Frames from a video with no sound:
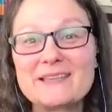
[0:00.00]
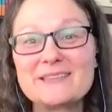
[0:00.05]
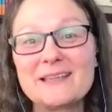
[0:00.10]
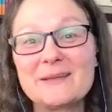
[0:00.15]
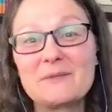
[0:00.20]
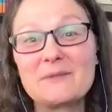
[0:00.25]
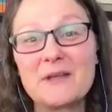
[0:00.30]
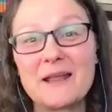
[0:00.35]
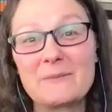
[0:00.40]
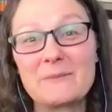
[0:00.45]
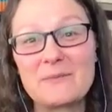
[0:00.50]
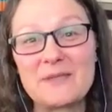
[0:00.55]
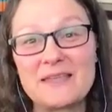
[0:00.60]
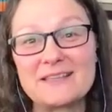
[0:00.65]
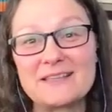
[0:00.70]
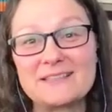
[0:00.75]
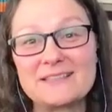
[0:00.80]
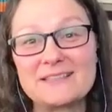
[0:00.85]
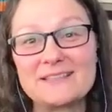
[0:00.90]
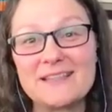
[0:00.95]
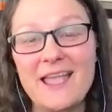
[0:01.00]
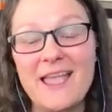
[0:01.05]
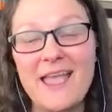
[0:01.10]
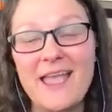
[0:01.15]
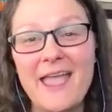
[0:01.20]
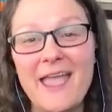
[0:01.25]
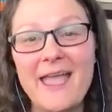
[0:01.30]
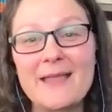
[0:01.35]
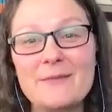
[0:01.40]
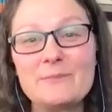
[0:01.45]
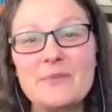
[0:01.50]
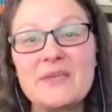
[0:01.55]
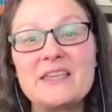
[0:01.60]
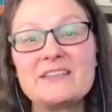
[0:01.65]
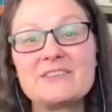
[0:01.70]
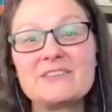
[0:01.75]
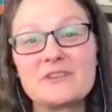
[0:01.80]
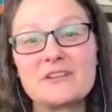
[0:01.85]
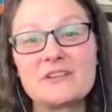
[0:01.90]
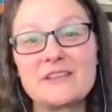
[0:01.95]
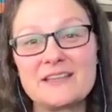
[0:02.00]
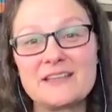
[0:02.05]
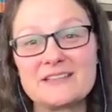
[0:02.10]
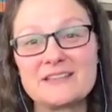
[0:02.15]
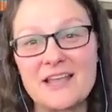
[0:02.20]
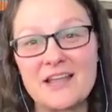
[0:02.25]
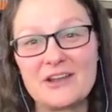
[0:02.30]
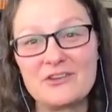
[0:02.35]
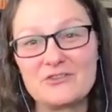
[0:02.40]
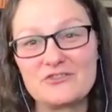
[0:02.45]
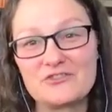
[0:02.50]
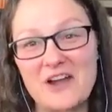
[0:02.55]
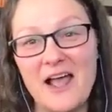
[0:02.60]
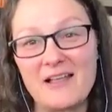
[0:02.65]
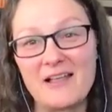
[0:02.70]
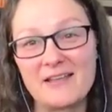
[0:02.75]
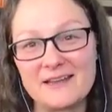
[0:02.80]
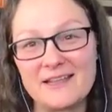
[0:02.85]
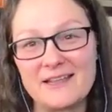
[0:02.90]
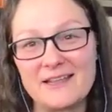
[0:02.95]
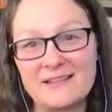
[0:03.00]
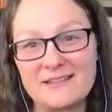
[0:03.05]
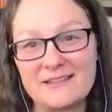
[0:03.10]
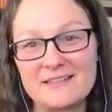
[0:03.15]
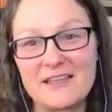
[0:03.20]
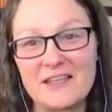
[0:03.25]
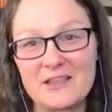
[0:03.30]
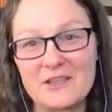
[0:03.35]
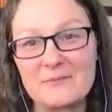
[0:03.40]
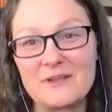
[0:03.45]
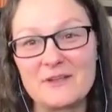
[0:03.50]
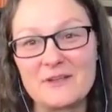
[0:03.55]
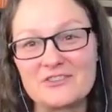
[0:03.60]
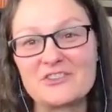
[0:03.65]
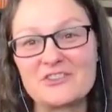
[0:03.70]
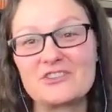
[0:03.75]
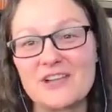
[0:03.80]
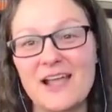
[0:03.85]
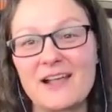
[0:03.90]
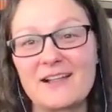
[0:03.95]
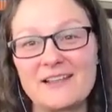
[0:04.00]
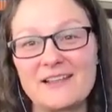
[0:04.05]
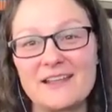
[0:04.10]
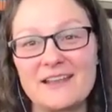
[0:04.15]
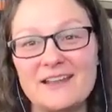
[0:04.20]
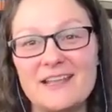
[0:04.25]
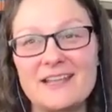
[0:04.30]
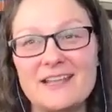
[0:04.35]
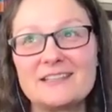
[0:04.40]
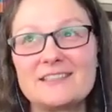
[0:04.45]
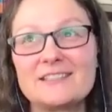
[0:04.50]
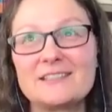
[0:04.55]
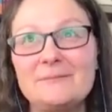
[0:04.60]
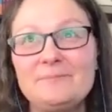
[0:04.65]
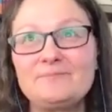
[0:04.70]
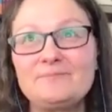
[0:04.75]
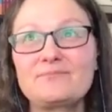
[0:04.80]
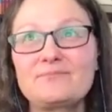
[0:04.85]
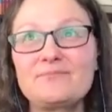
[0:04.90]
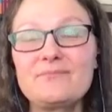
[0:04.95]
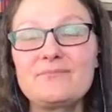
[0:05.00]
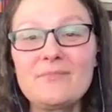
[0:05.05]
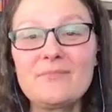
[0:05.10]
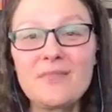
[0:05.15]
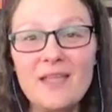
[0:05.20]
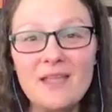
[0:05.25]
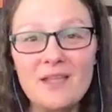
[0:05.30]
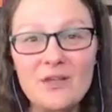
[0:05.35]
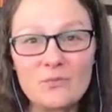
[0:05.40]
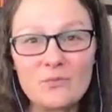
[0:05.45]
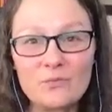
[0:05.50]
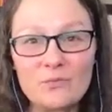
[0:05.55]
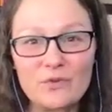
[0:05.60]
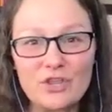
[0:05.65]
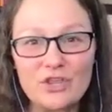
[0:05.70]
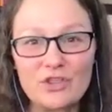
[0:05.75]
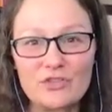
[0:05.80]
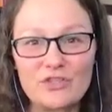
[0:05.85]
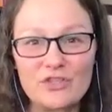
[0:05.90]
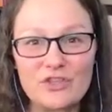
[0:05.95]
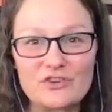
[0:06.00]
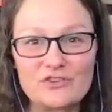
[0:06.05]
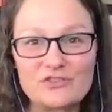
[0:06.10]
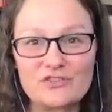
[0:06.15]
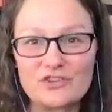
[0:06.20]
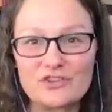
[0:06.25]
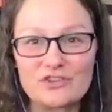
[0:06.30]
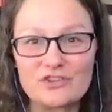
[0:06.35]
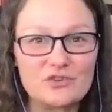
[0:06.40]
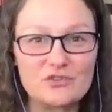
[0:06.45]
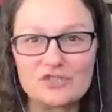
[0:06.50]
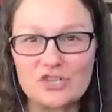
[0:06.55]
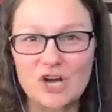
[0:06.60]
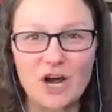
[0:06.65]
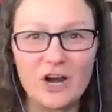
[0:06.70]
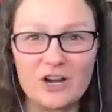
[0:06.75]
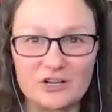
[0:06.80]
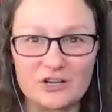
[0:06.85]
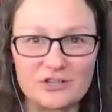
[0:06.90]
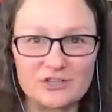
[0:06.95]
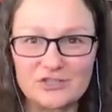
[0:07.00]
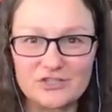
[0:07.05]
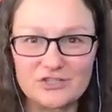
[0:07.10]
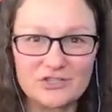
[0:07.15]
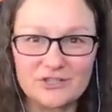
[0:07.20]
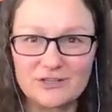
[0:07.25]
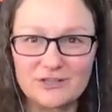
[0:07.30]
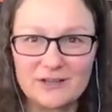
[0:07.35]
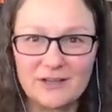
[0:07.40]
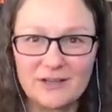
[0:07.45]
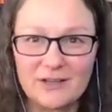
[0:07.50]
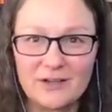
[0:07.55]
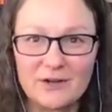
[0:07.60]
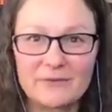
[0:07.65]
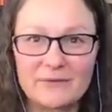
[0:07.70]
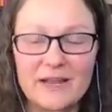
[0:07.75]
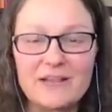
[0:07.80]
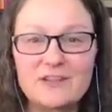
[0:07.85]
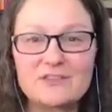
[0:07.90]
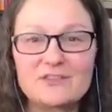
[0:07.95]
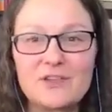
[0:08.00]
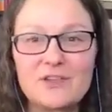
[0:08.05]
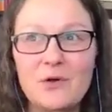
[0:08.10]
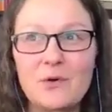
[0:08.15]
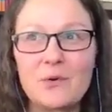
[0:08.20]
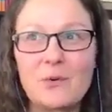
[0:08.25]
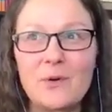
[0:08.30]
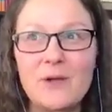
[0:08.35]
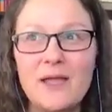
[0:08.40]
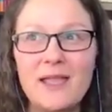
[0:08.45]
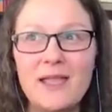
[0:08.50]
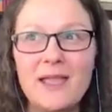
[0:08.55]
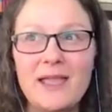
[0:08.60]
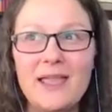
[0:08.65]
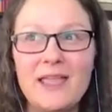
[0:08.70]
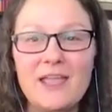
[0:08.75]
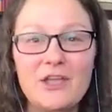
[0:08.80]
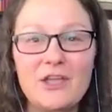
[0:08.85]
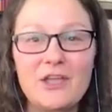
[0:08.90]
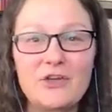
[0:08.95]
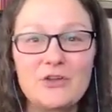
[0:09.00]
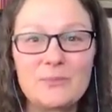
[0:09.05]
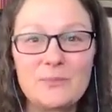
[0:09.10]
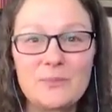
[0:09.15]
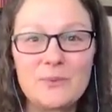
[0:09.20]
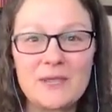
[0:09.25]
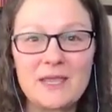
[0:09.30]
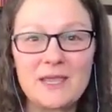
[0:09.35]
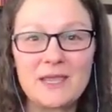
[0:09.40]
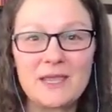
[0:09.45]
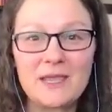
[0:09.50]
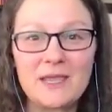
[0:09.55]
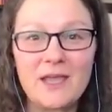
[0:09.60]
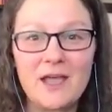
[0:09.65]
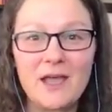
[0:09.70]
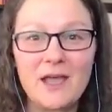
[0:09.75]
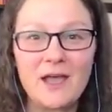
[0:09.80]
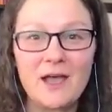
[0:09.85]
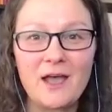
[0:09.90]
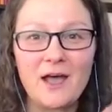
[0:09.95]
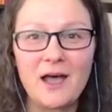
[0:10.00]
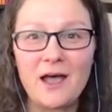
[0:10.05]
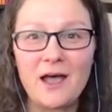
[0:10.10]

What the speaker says: because I'm not at peace. And peace really is that neutrality that you mentioned, Jacqueline. It's there's no charge, right? So it could be